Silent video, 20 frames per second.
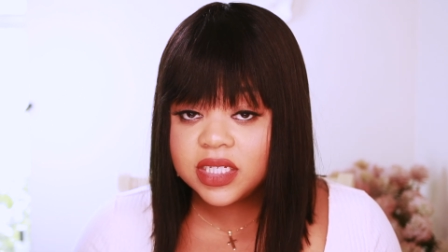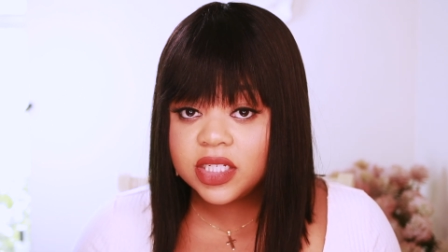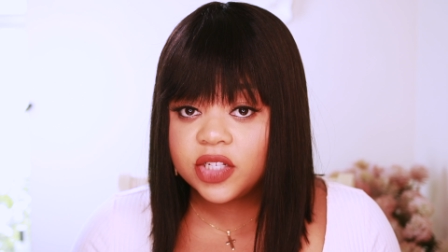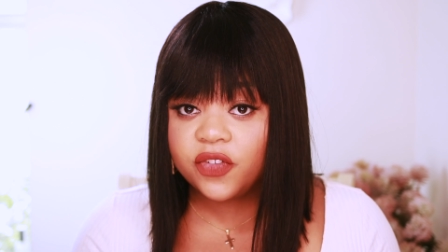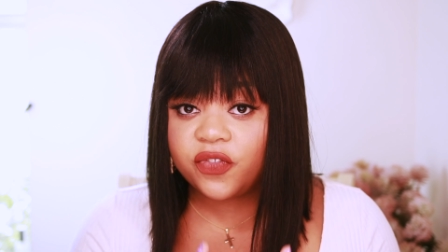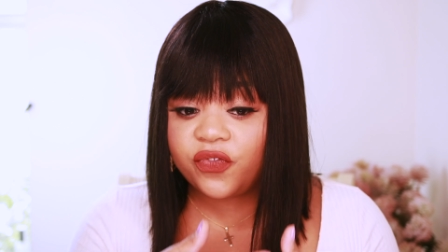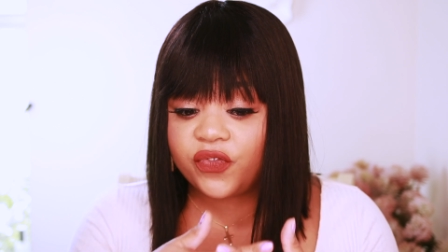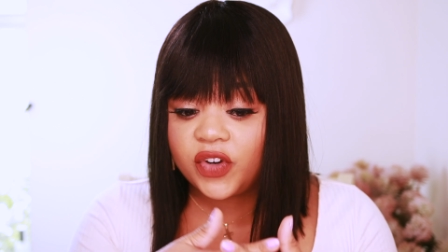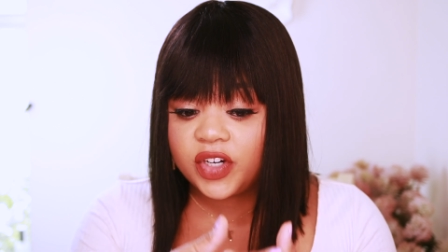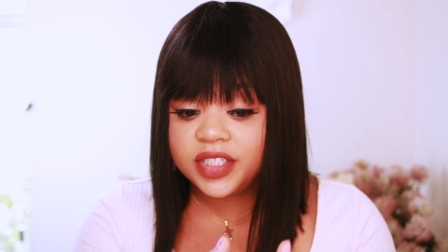the
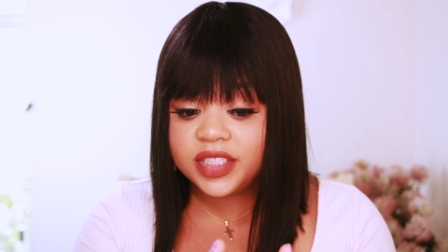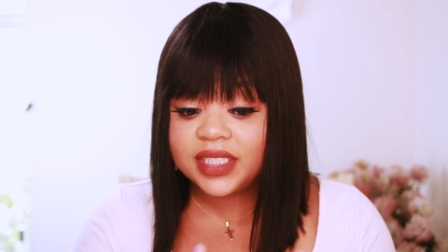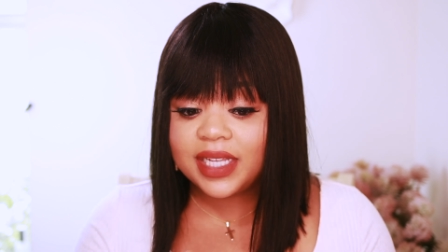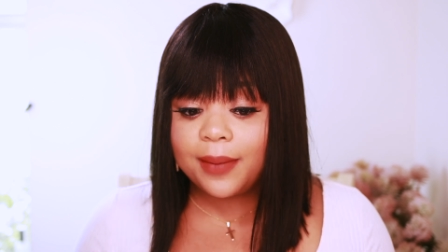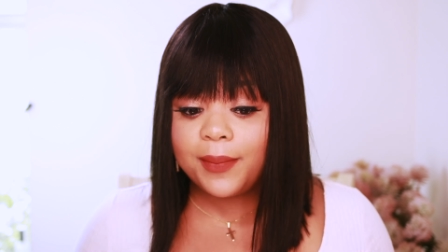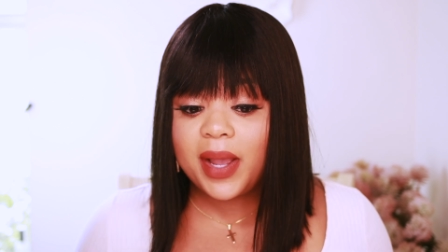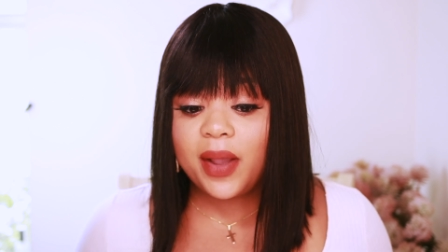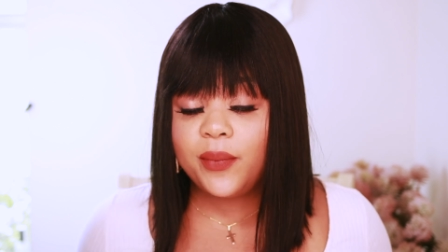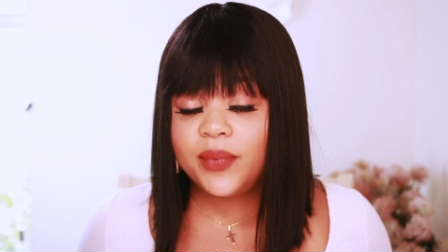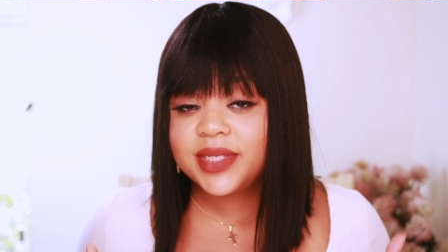first time
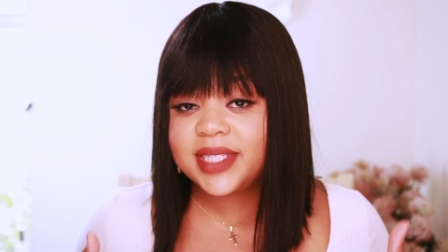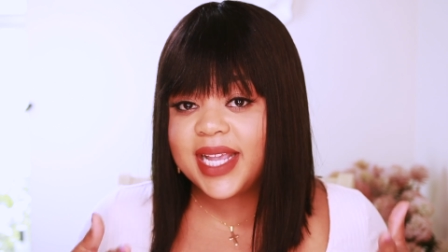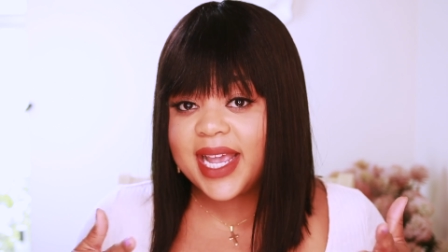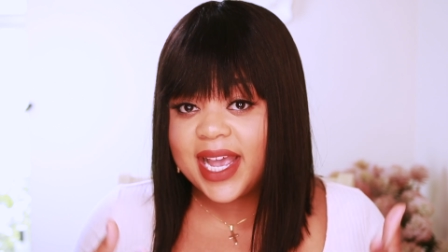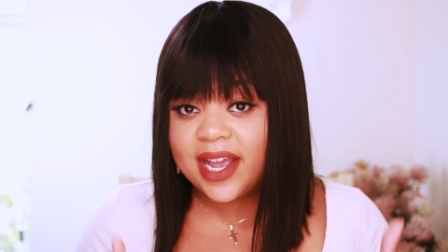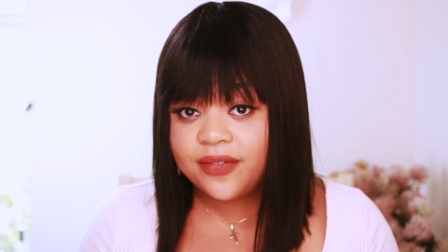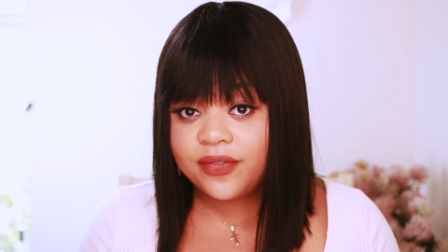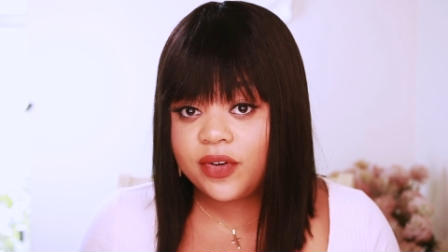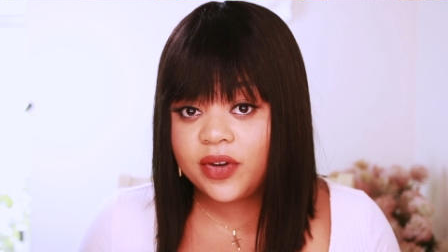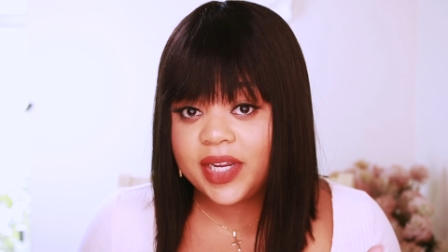I was
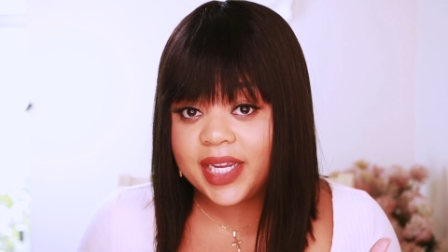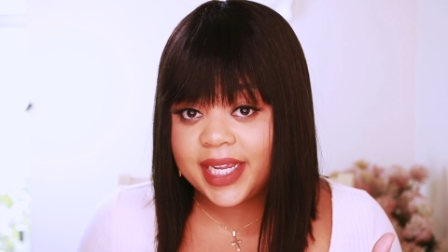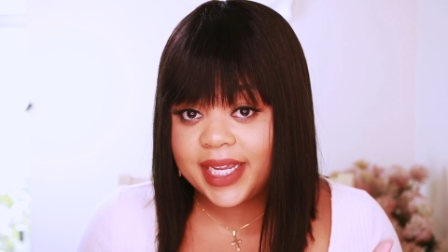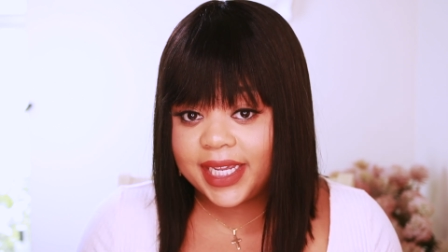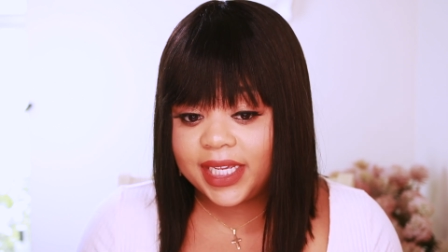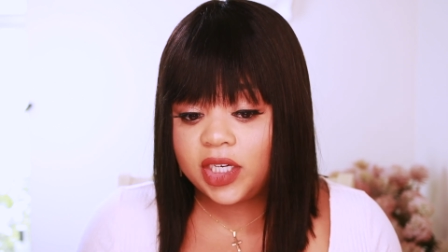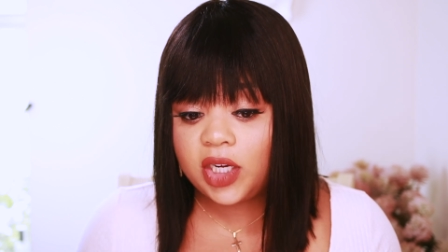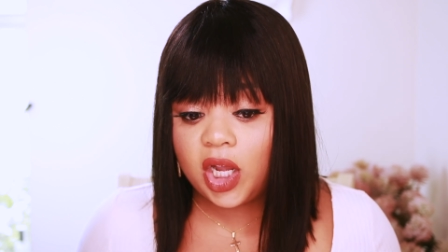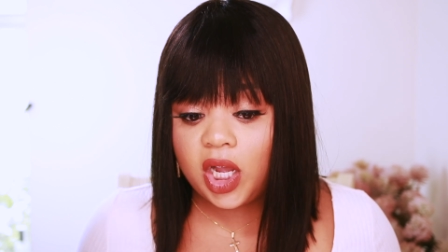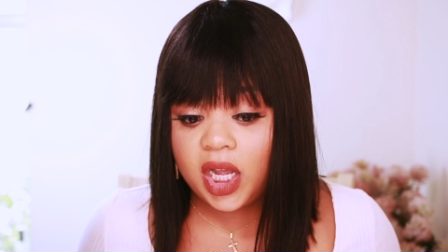ever
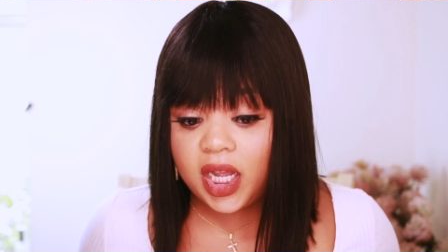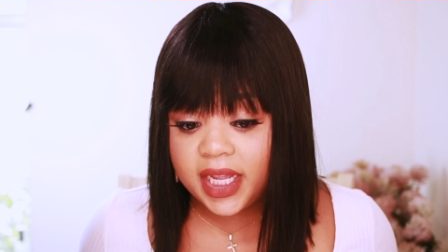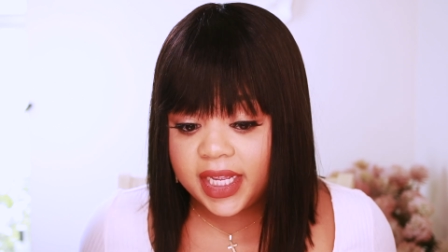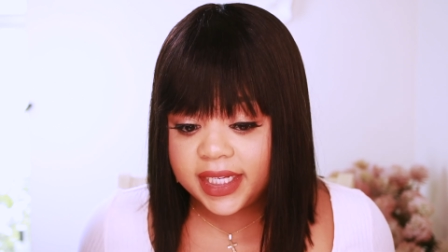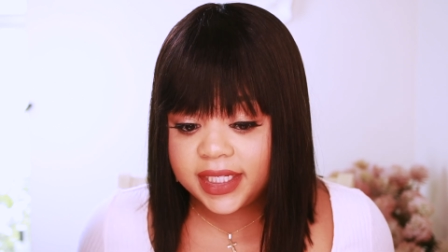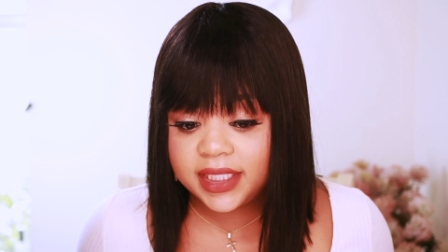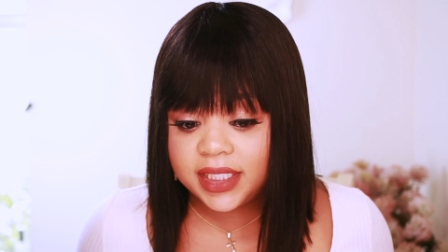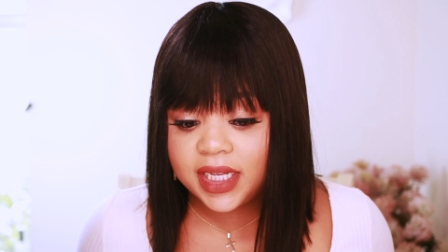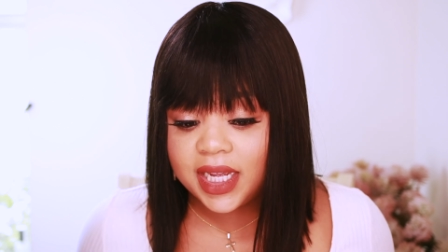hit on,